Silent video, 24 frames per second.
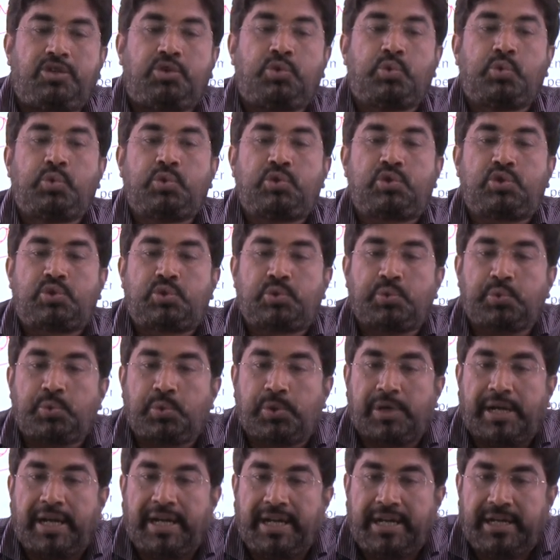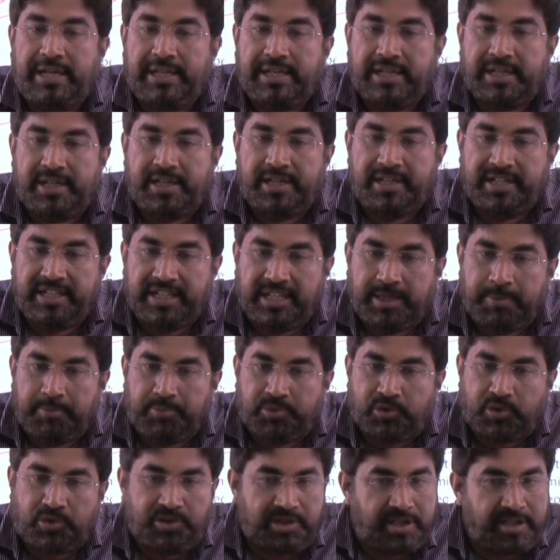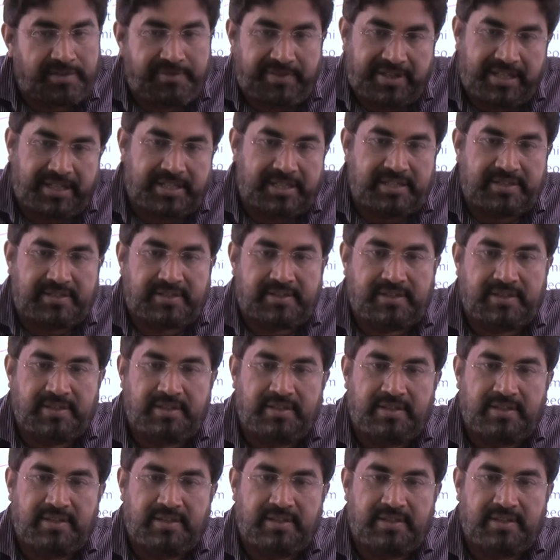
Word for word: used to write their names on the vehicles.